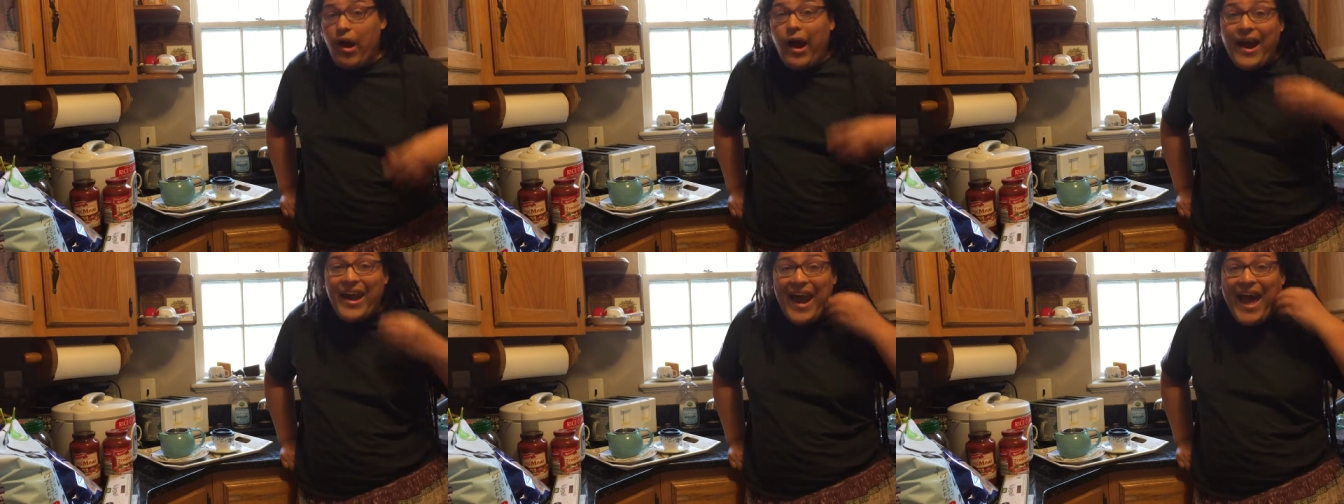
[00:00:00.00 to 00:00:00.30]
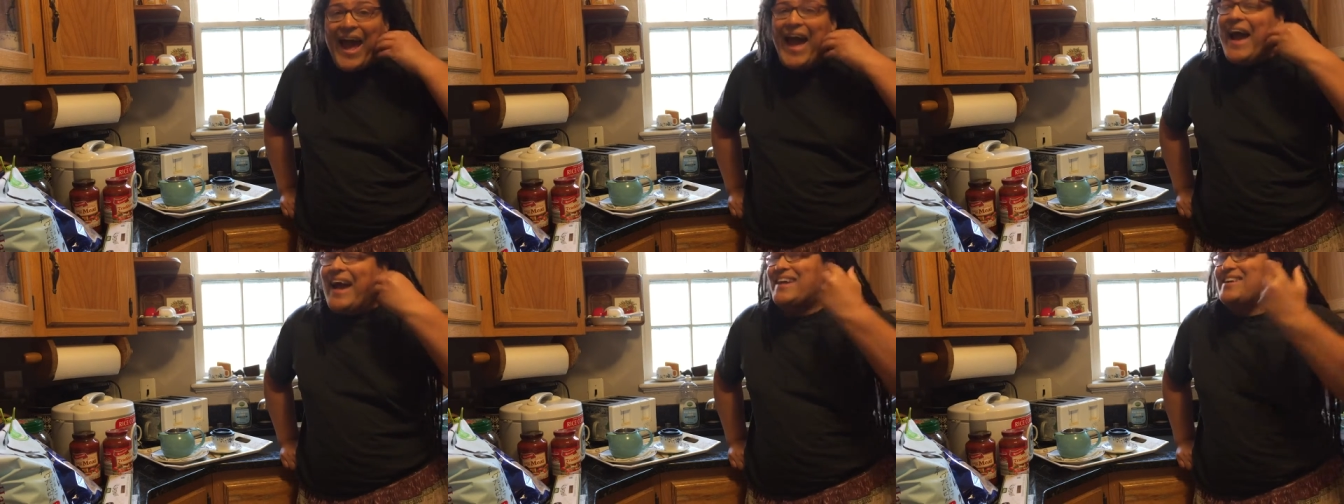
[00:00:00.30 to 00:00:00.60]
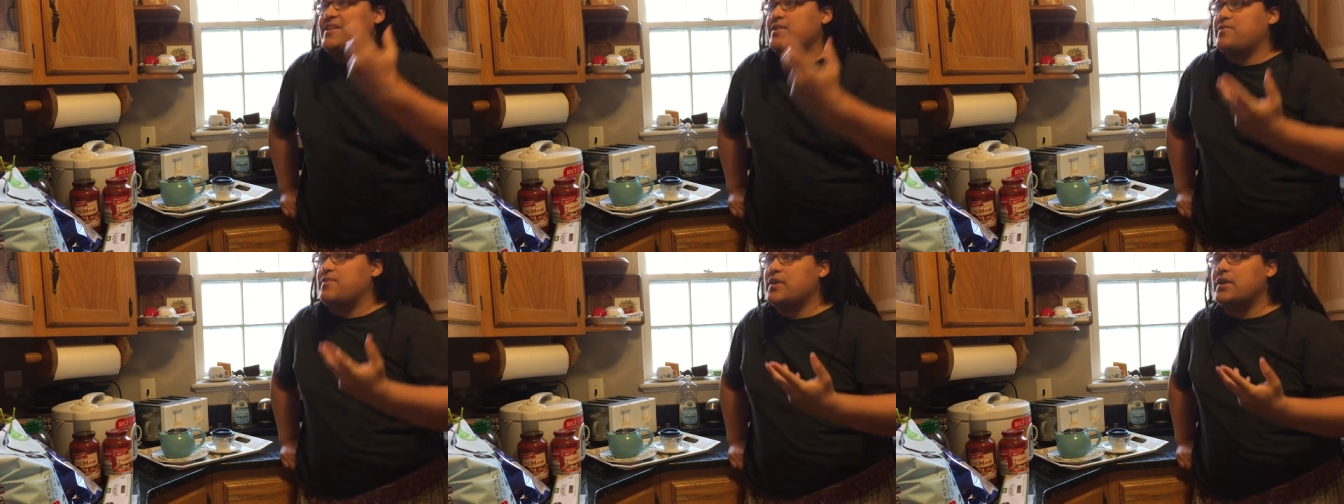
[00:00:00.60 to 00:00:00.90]
try to
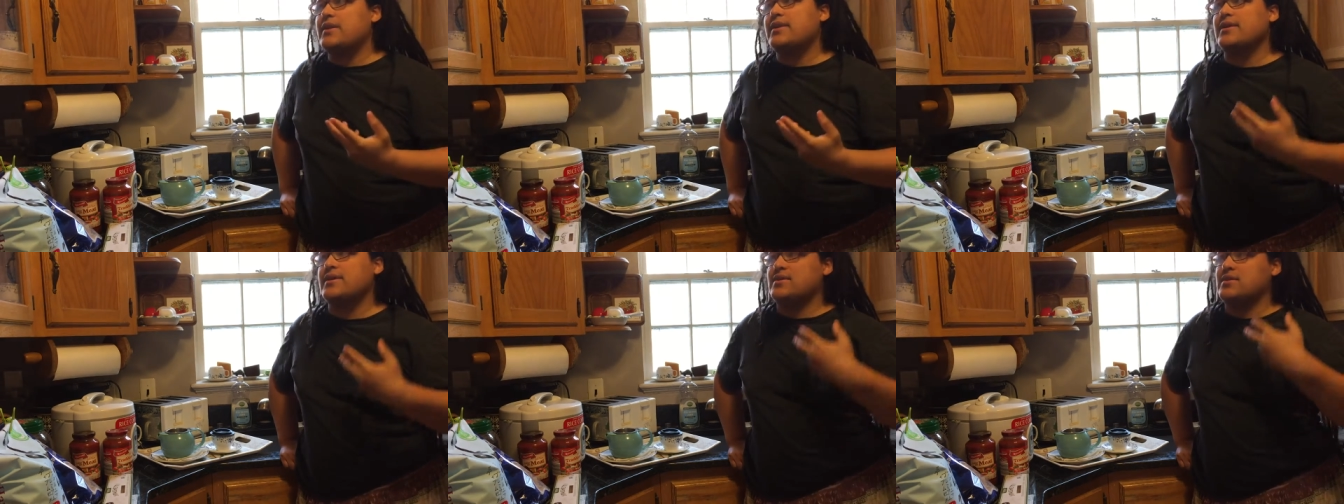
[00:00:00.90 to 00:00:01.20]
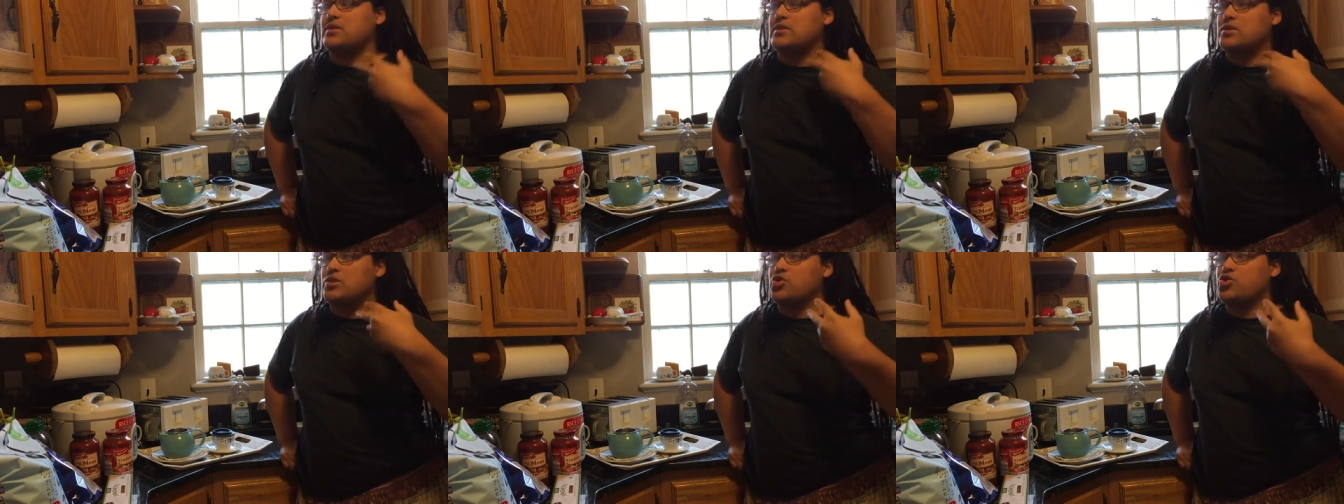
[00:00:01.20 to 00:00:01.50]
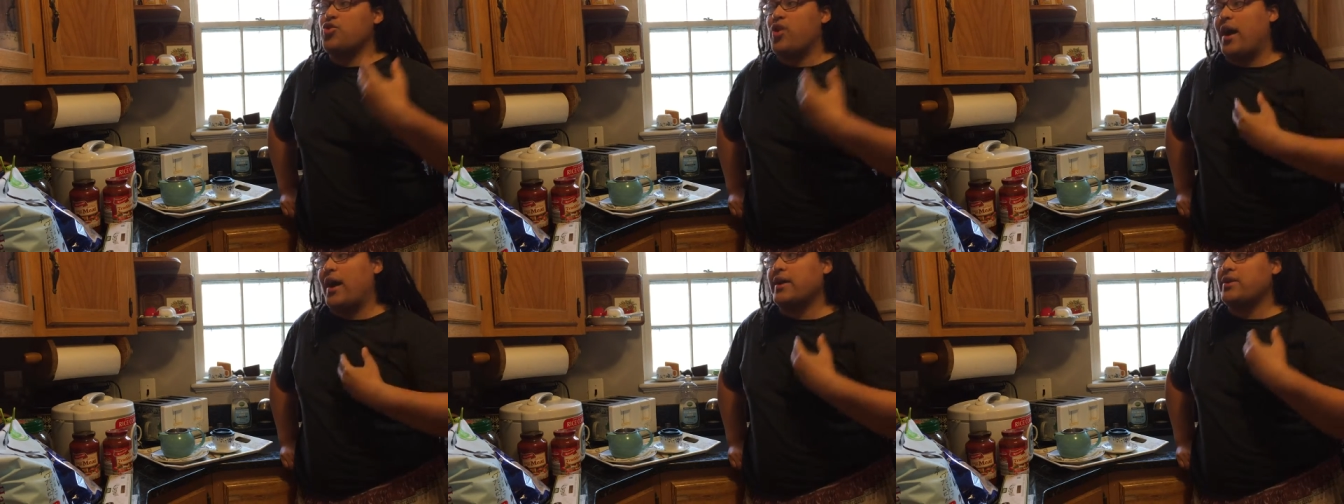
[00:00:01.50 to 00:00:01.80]
actively
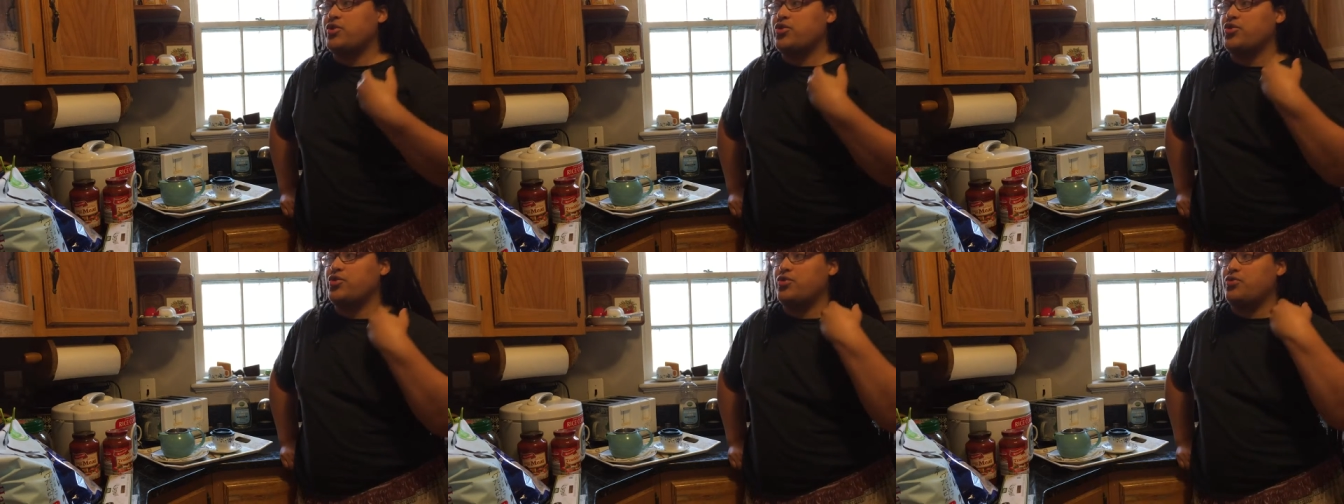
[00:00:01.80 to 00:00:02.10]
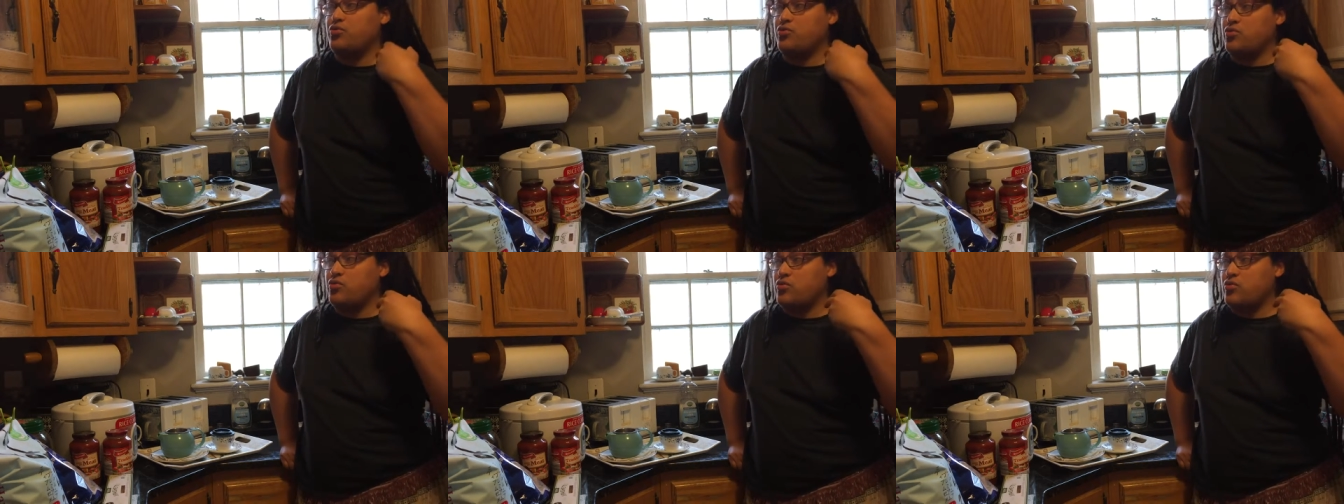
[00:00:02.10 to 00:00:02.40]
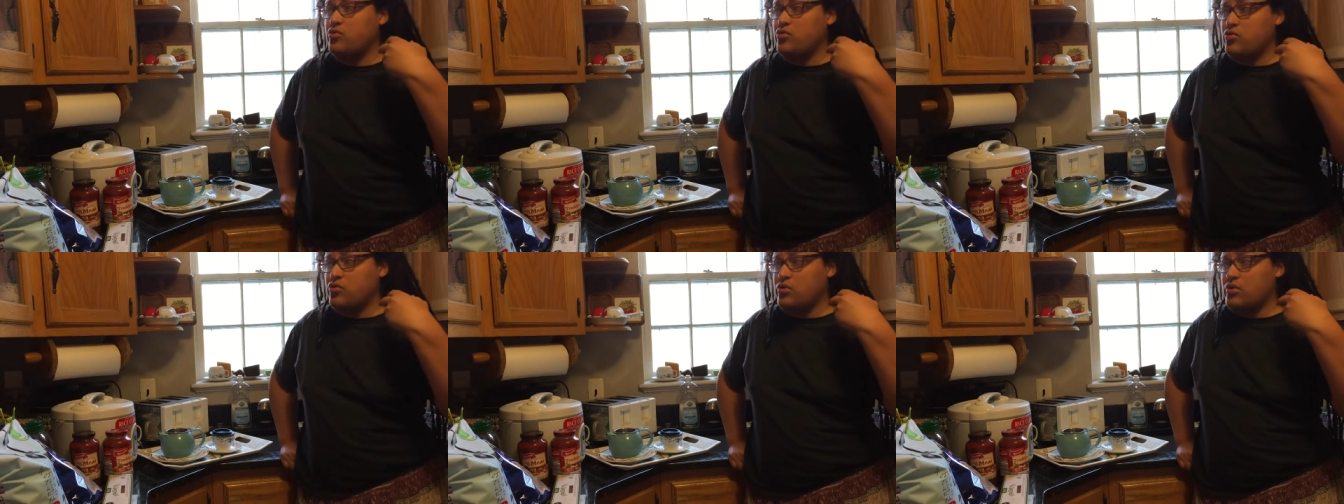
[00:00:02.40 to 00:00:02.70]
listen, try
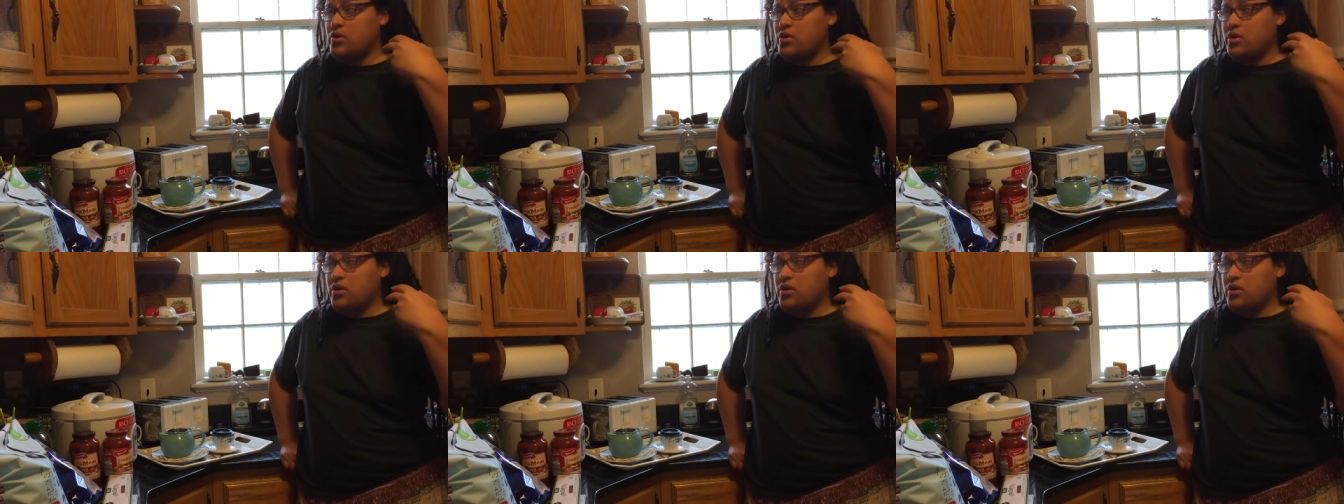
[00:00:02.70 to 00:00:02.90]
to